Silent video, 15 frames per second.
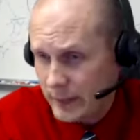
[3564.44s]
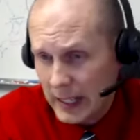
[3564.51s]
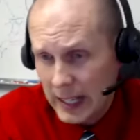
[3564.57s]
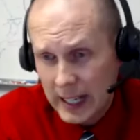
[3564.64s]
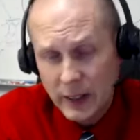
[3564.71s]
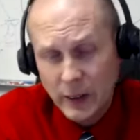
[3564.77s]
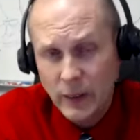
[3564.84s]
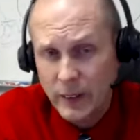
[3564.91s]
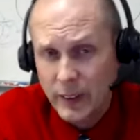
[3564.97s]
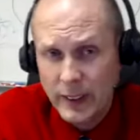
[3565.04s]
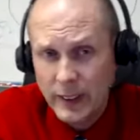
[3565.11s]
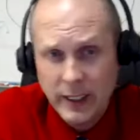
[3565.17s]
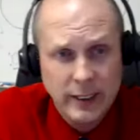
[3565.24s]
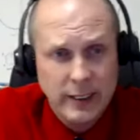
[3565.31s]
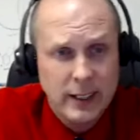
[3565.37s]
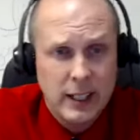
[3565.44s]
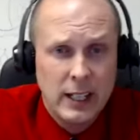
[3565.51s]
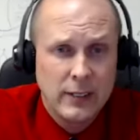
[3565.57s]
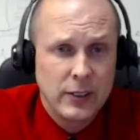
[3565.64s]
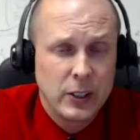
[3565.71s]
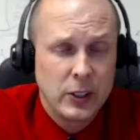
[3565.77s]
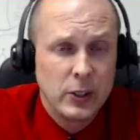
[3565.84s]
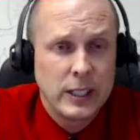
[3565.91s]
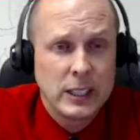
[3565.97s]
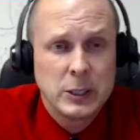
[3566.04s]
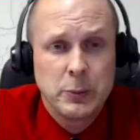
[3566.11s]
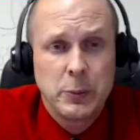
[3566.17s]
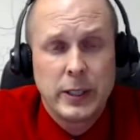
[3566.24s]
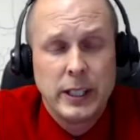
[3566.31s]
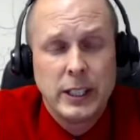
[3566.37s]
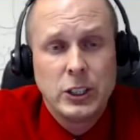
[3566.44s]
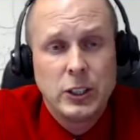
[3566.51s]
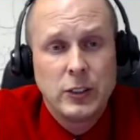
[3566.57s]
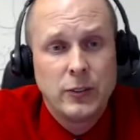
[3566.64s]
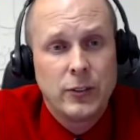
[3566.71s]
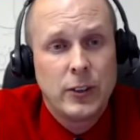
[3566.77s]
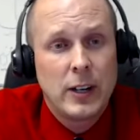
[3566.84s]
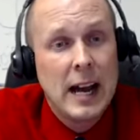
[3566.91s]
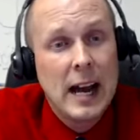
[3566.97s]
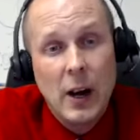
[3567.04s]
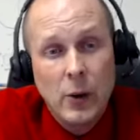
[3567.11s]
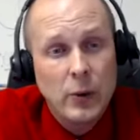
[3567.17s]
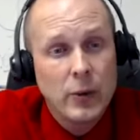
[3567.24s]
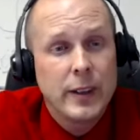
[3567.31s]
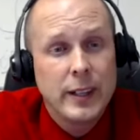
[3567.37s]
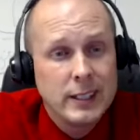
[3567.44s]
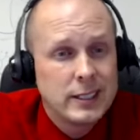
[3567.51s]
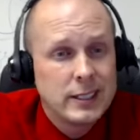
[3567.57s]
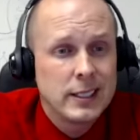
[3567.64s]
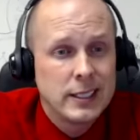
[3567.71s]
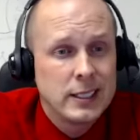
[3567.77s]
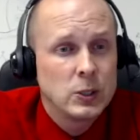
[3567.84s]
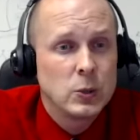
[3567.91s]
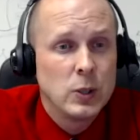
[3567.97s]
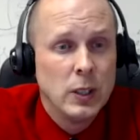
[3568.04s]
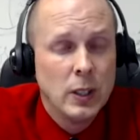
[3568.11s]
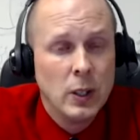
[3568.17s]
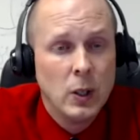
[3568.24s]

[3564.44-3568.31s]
I don't think that I have a good explanation for how these things